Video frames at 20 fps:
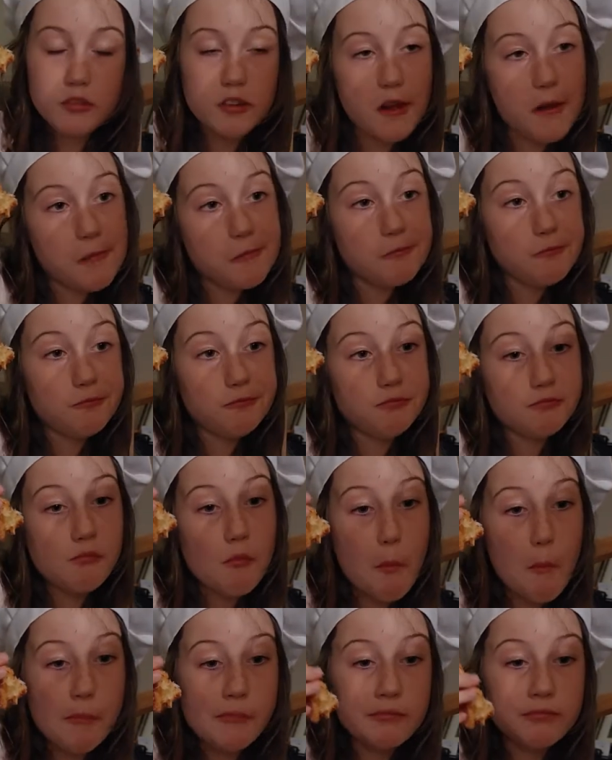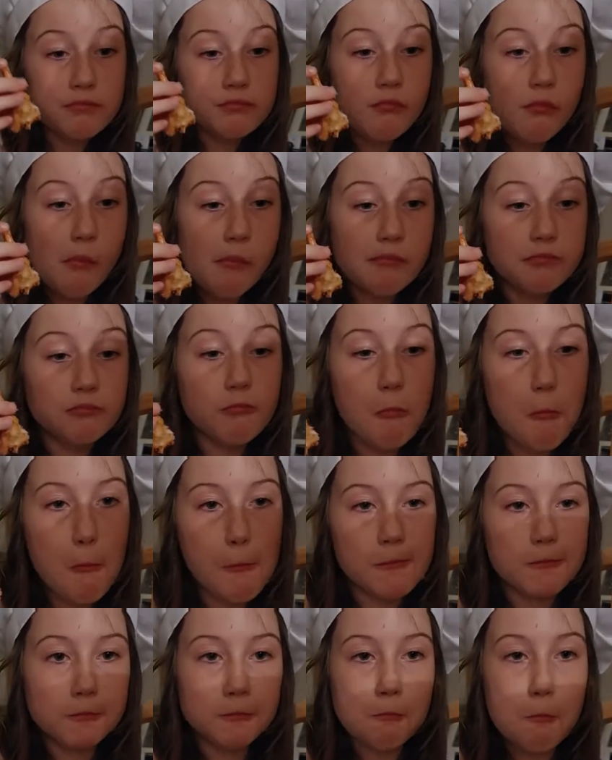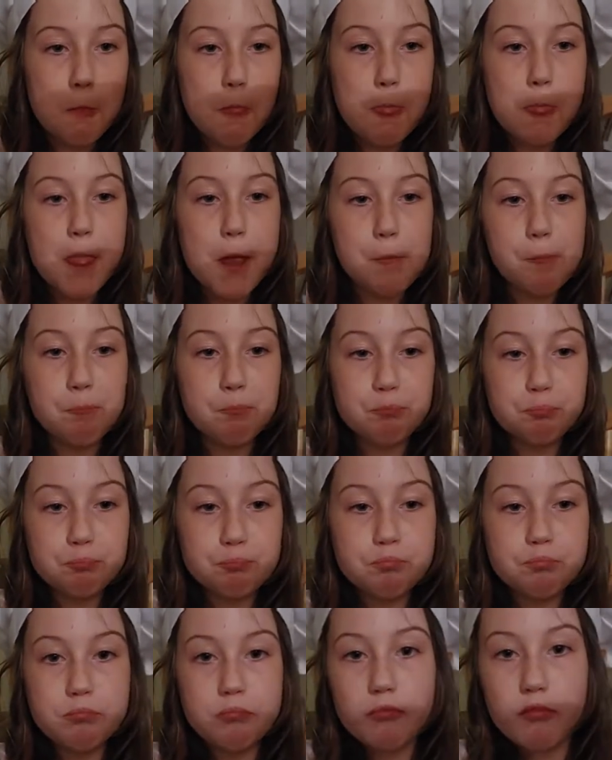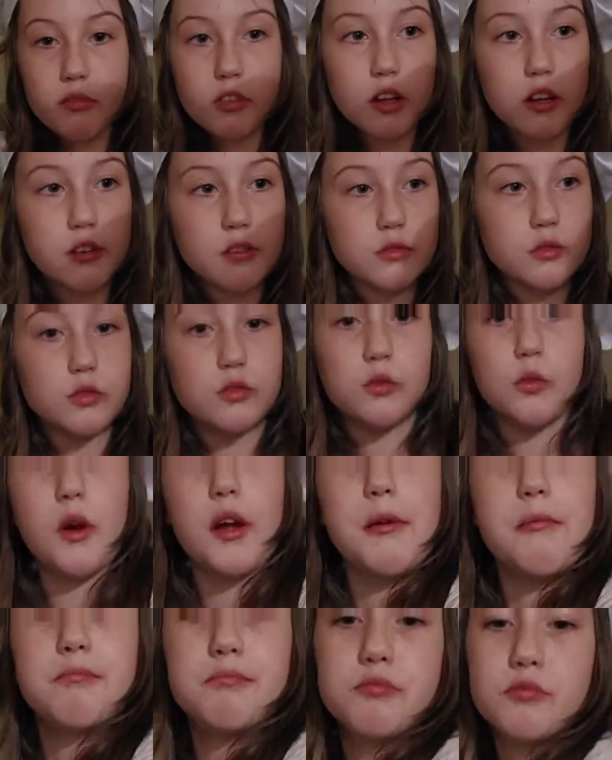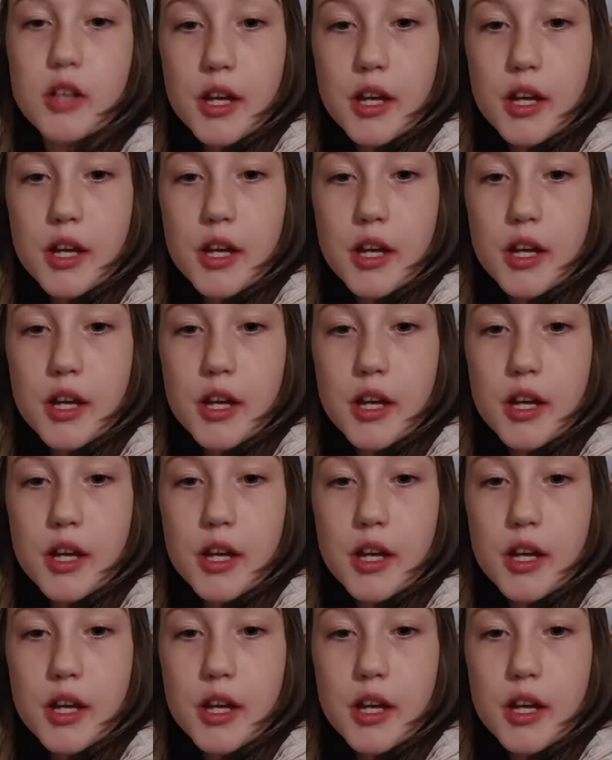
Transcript: Okay. okay. Right? So you take a bite. What, right.